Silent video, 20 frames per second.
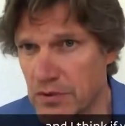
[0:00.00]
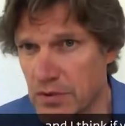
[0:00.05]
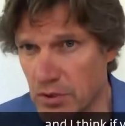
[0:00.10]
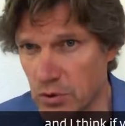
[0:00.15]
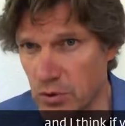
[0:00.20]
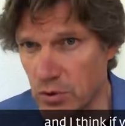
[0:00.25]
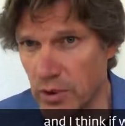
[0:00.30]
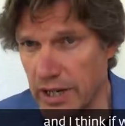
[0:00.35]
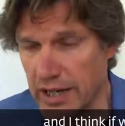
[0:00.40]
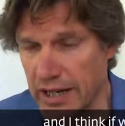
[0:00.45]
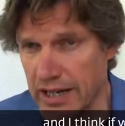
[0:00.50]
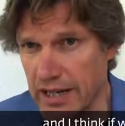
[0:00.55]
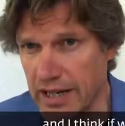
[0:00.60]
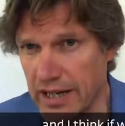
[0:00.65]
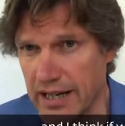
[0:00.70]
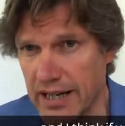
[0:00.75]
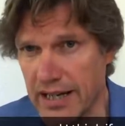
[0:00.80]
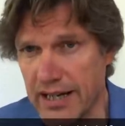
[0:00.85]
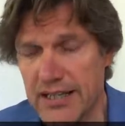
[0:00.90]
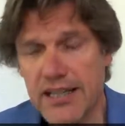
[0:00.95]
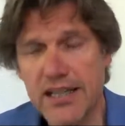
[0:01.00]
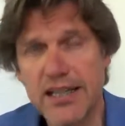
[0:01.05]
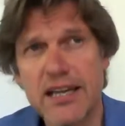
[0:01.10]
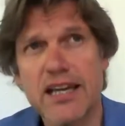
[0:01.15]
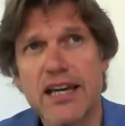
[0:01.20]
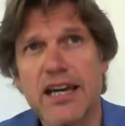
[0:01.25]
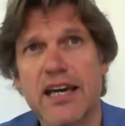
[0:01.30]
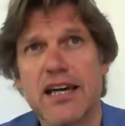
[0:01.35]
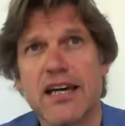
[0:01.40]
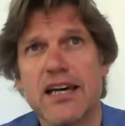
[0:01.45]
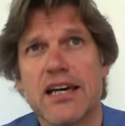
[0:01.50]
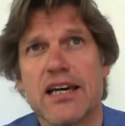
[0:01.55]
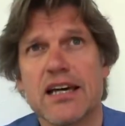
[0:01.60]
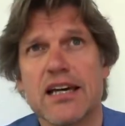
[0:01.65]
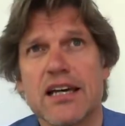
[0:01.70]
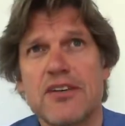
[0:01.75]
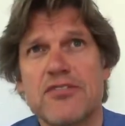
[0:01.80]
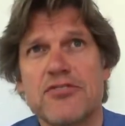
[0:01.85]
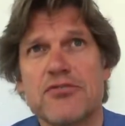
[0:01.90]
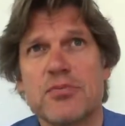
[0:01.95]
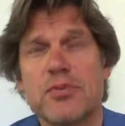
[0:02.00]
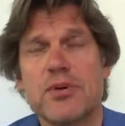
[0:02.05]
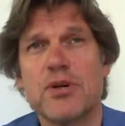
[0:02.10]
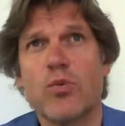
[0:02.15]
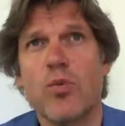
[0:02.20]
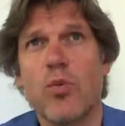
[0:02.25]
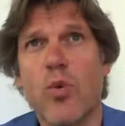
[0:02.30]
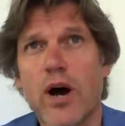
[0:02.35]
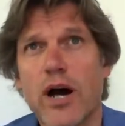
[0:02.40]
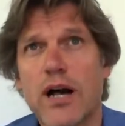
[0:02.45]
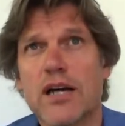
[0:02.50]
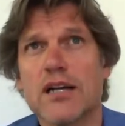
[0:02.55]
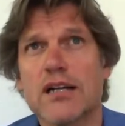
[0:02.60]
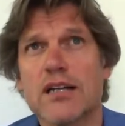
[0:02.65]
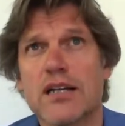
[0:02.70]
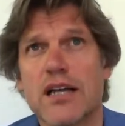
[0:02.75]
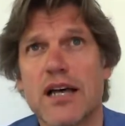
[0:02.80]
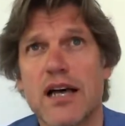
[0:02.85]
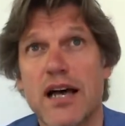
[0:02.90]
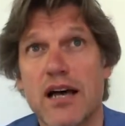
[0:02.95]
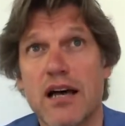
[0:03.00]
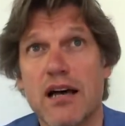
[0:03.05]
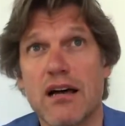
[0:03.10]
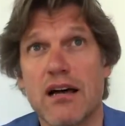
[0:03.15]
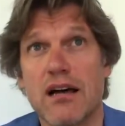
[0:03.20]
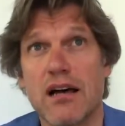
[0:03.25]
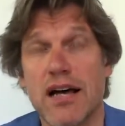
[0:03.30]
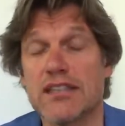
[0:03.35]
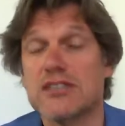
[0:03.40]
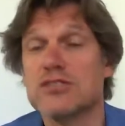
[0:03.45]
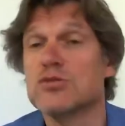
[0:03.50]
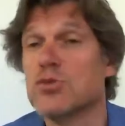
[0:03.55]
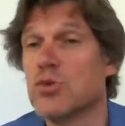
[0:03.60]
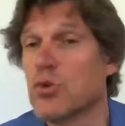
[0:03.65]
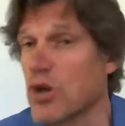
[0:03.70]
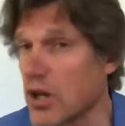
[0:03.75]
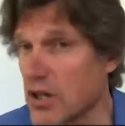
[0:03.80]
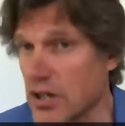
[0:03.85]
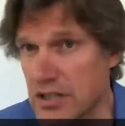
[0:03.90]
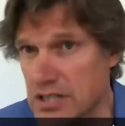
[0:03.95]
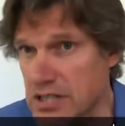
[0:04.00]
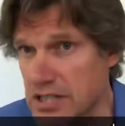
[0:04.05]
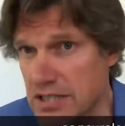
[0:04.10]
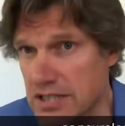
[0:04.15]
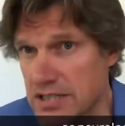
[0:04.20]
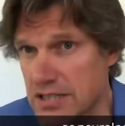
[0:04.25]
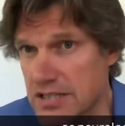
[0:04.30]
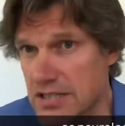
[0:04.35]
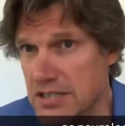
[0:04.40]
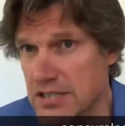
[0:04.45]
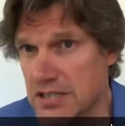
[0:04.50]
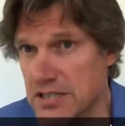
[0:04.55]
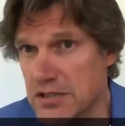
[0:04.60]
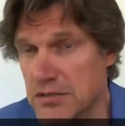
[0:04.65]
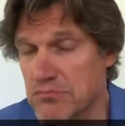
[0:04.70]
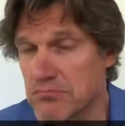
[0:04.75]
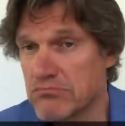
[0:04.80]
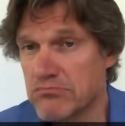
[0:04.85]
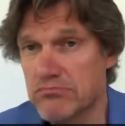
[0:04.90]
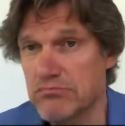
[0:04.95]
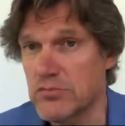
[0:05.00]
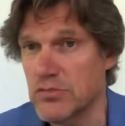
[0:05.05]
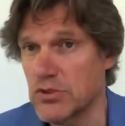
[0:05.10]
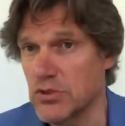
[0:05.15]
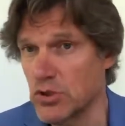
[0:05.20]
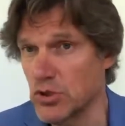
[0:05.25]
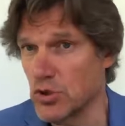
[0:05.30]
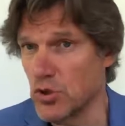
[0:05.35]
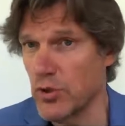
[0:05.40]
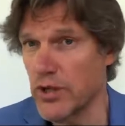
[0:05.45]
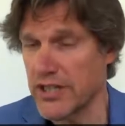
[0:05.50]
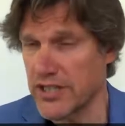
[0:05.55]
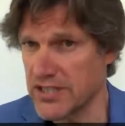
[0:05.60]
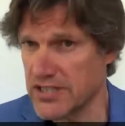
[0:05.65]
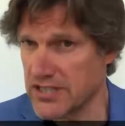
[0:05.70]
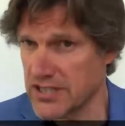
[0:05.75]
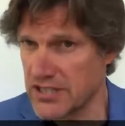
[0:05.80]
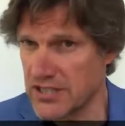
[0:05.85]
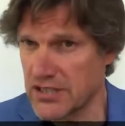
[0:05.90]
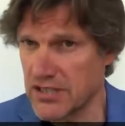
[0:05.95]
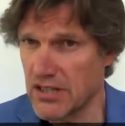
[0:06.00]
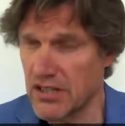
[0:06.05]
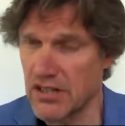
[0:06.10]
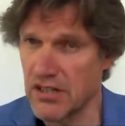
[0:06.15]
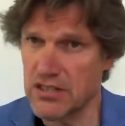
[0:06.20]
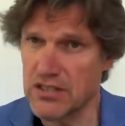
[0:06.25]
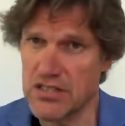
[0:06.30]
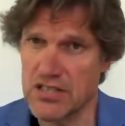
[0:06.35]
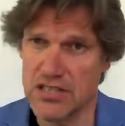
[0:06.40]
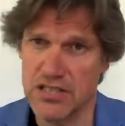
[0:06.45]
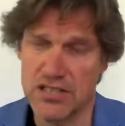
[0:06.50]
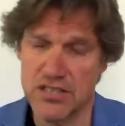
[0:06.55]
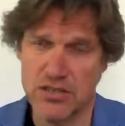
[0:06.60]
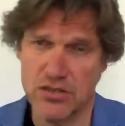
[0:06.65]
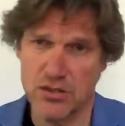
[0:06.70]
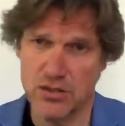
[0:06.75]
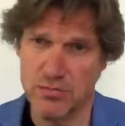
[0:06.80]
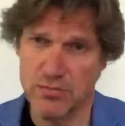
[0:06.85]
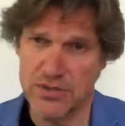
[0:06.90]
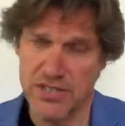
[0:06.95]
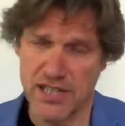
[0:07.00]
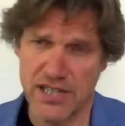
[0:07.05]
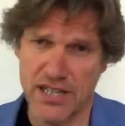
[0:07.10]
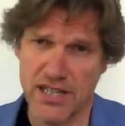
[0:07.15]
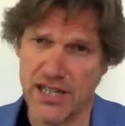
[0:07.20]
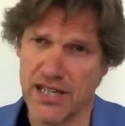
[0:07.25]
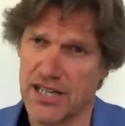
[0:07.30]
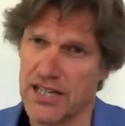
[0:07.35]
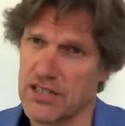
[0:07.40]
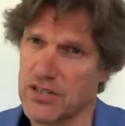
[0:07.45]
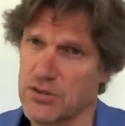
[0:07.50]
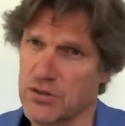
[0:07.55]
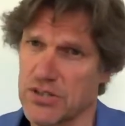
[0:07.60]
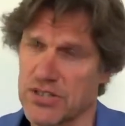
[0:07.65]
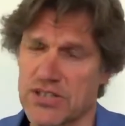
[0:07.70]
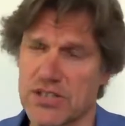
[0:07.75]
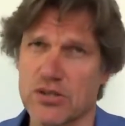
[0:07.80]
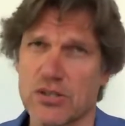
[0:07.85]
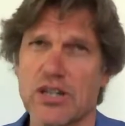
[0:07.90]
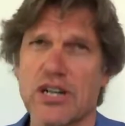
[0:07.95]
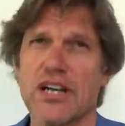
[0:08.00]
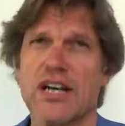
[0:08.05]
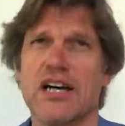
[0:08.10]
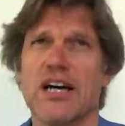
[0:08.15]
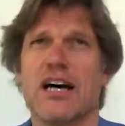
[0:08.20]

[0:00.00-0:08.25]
And I think if we want, as neurologists, you anesthesiologist or the psychiatrist, or